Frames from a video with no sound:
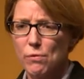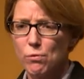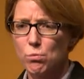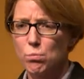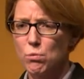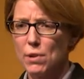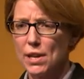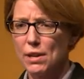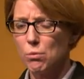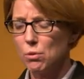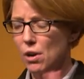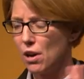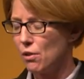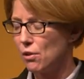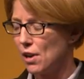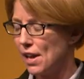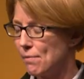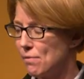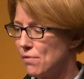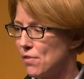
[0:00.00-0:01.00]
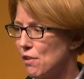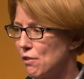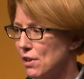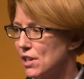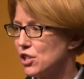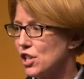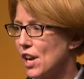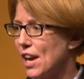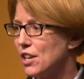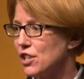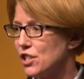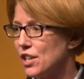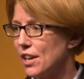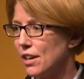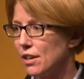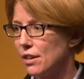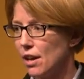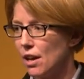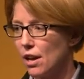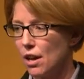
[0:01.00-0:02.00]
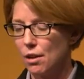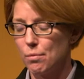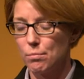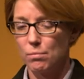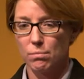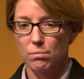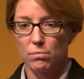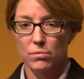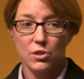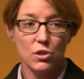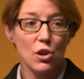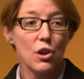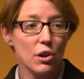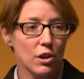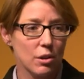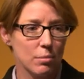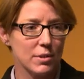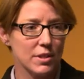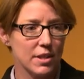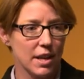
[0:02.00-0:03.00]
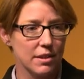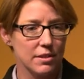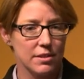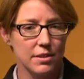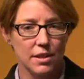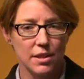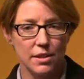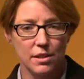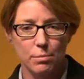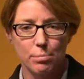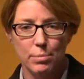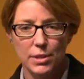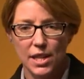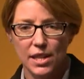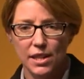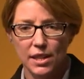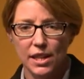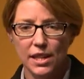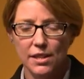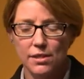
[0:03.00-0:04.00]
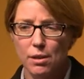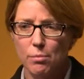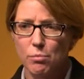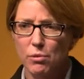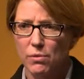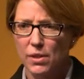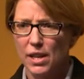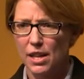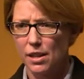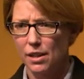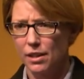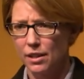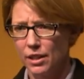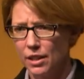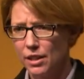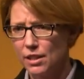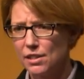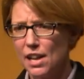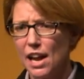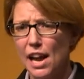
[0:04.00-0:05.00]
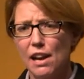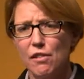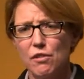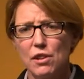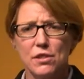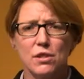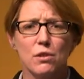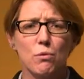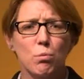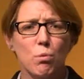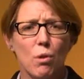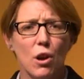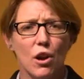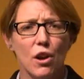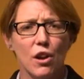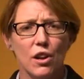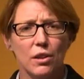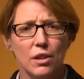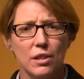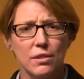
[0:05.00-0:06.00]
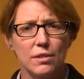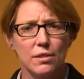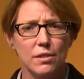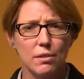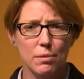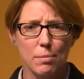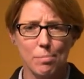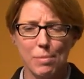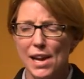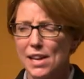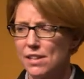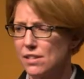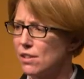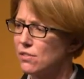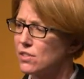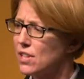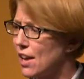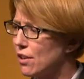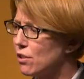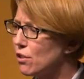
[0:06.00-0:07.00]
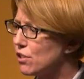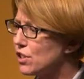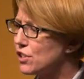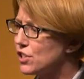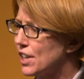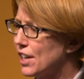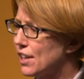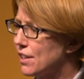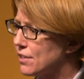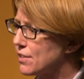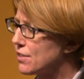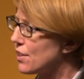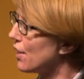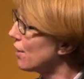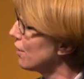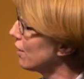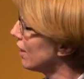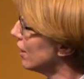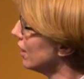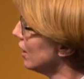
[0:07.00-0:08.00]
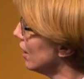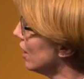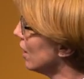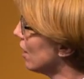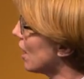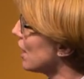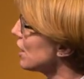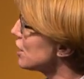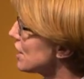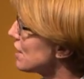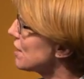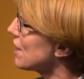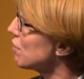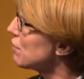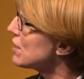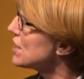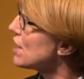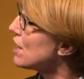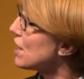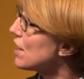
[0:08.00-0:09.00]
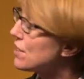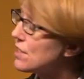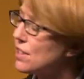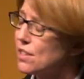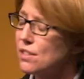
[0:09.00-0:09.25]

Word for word: we are in very changing um, circumstances, particularly some of the, the areas of work and the pace of technology. So I actually think resilience